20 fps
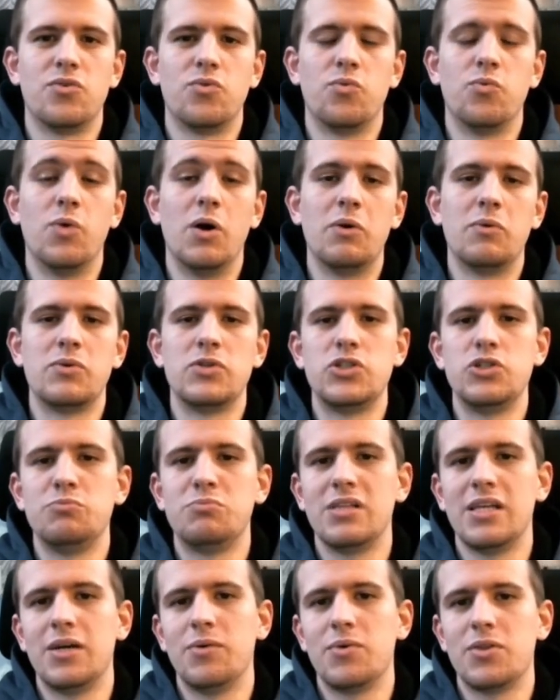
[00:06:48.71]
what would you
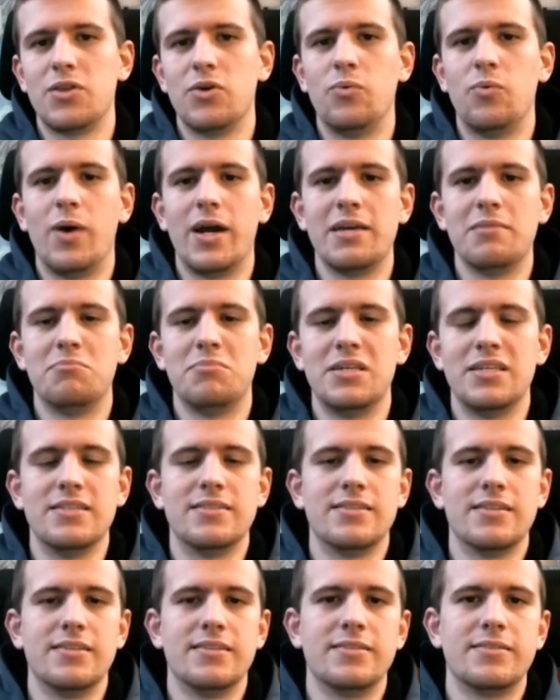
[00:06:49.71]
play with the white
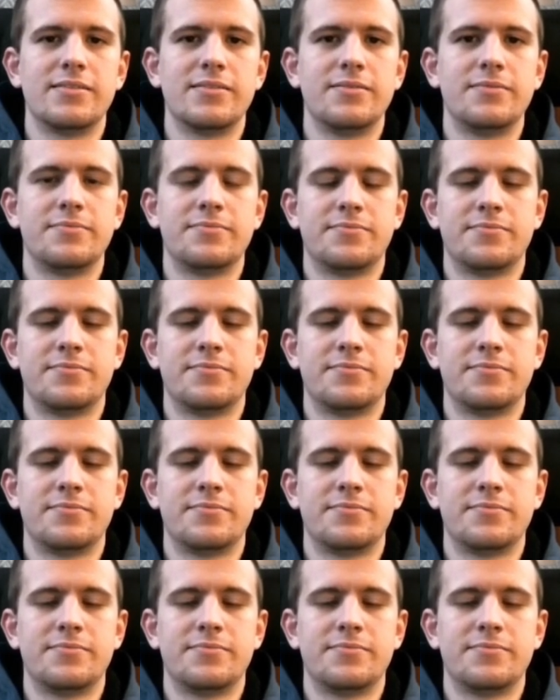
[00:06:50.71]
pieces?